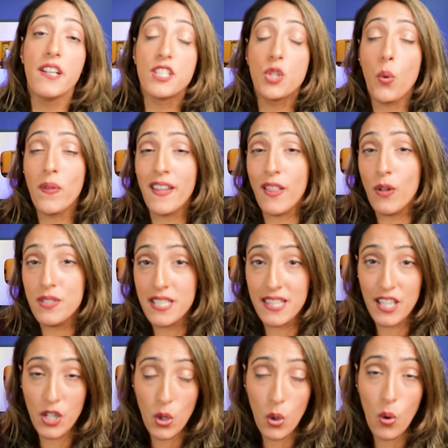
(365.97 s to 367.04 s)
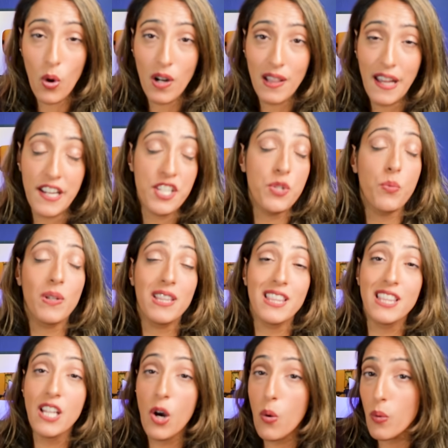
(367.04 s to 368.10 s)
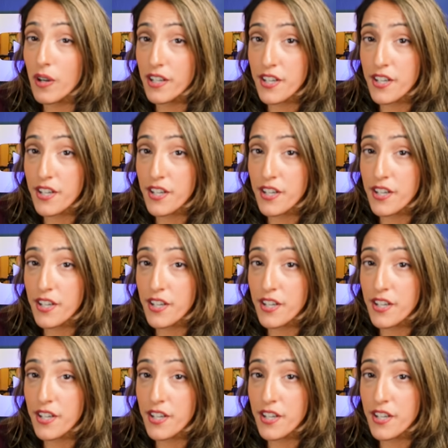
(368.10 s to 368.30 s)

So when they looked at the correlation with lower